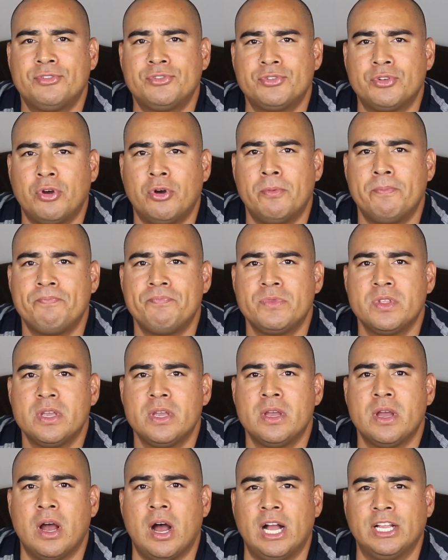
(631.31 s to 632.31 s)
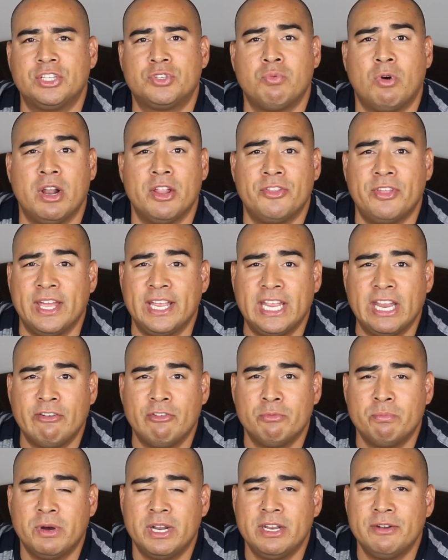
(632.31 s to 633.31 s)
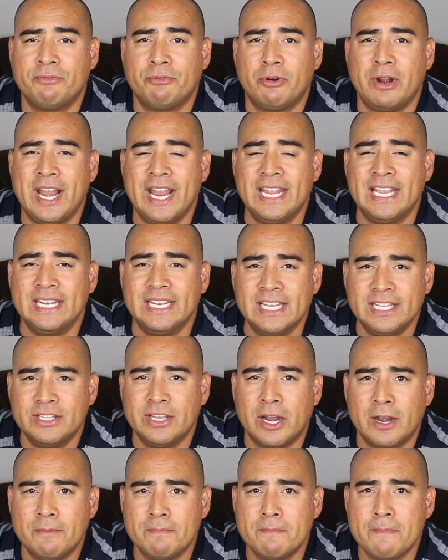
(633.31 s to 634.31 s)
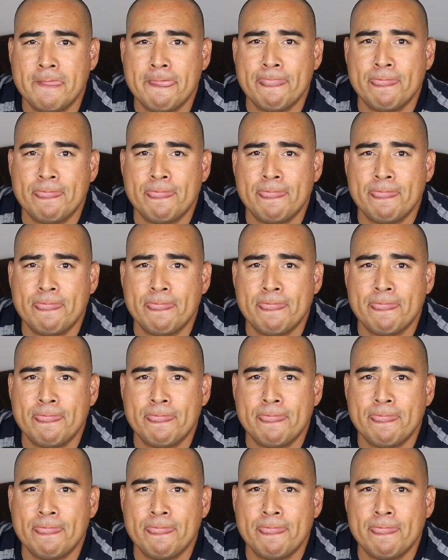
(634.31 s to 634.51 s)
So I just want to thank everybody for hanging in there.